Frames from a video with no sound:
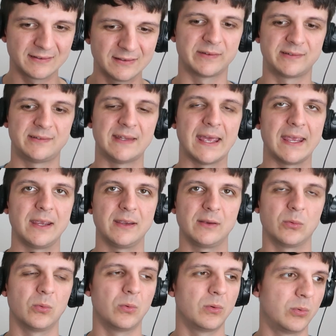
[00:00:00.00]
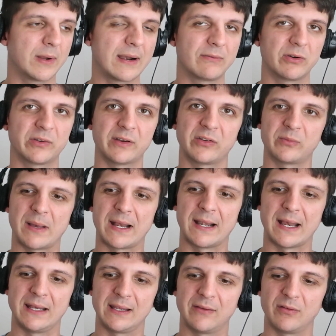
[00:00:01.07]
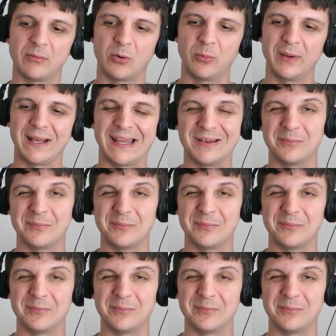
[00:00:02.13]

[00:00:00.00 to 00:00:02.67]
to say whatever's on his mind at any given moment,